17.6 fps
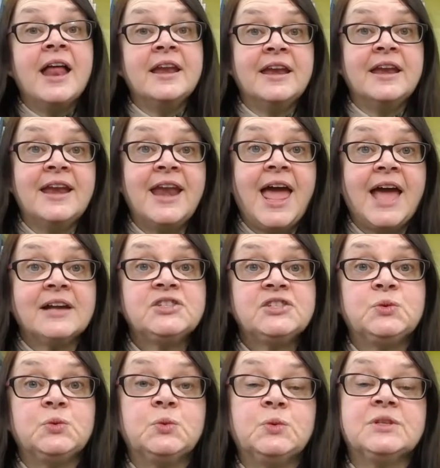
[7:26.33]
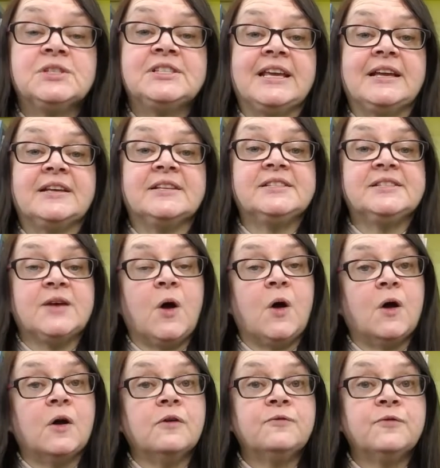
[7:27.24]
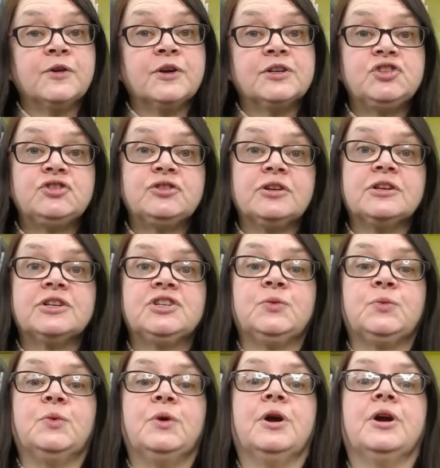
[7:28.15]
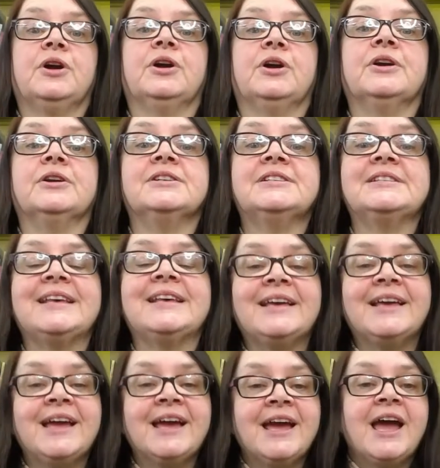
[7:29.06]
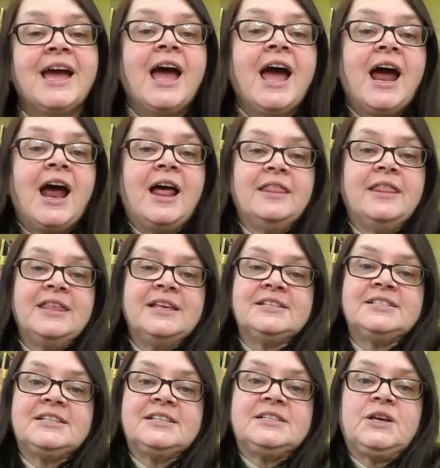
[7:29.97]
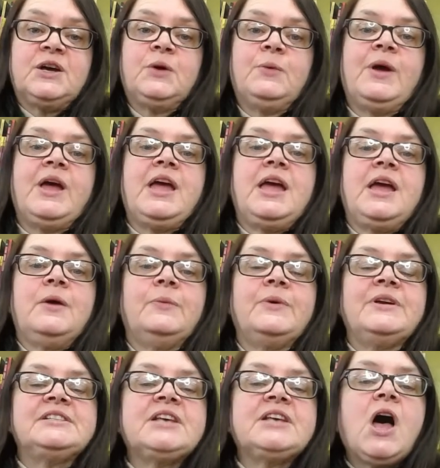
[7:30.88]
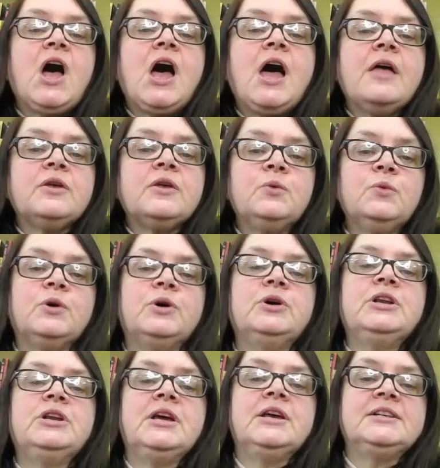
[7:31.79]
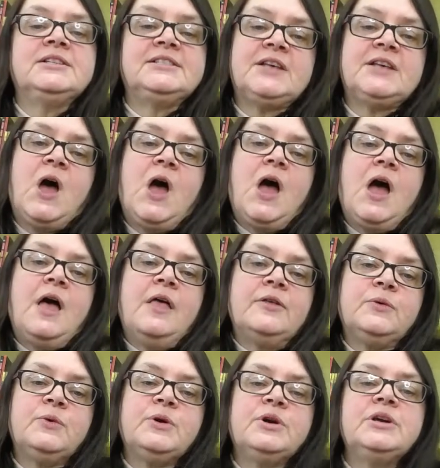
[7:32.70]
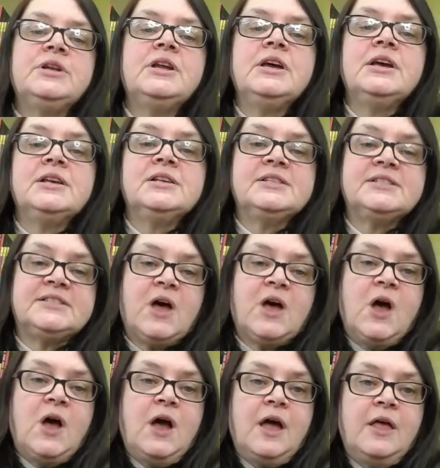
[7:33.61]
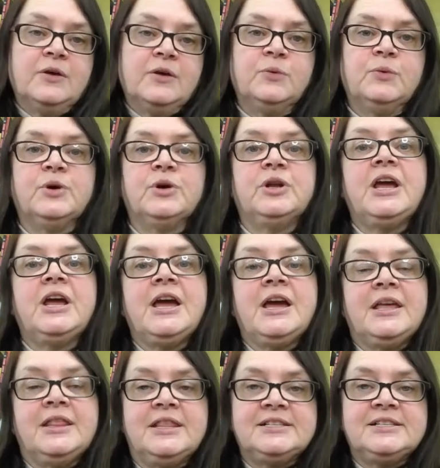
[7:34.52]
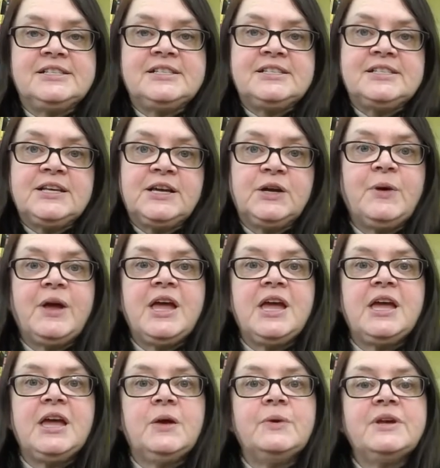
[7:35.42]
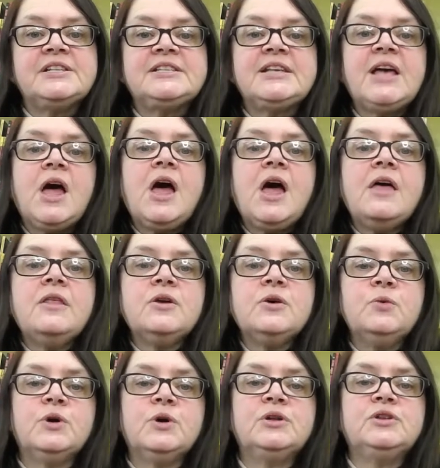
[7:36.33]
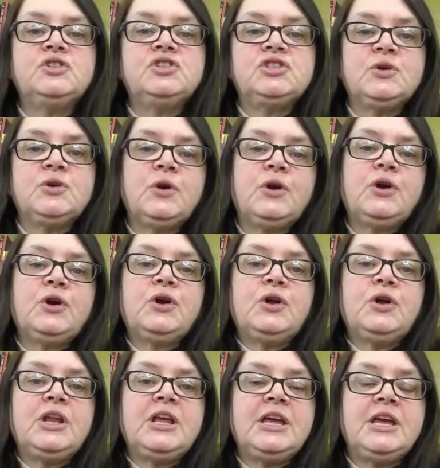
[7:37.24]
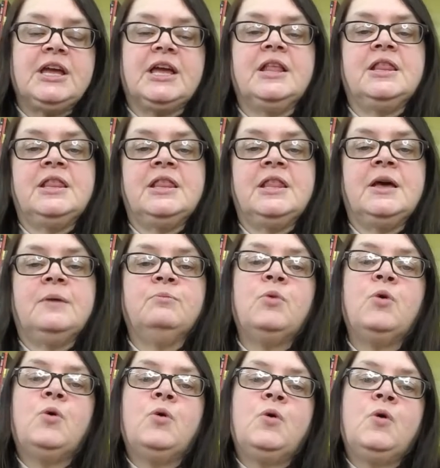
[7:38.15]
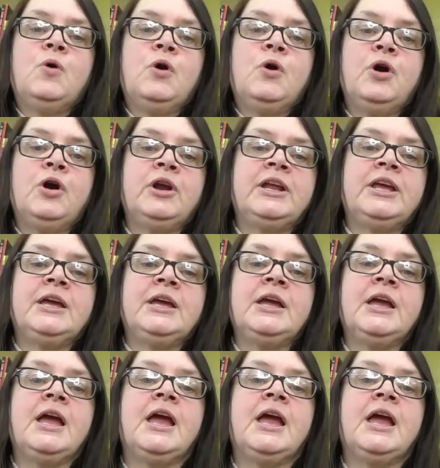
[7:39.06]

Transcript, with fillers: Next, we'll sing a song for construction workers. This is the way we saw the wood, saw the wood, saw the wood. This is the way we saw the wood so early in the morning.